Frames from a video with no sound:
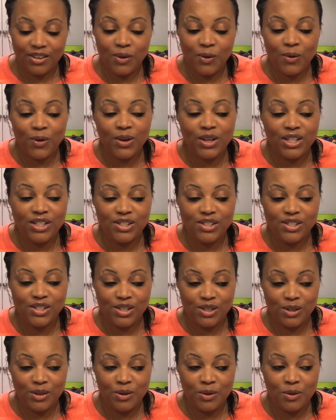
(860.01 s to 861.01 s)
going
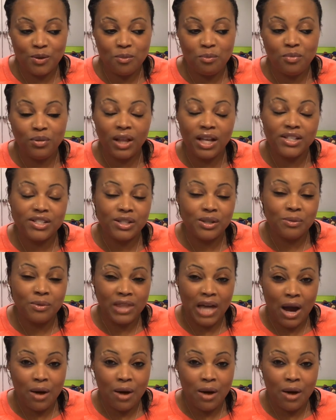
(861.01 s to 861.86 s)
to bless you with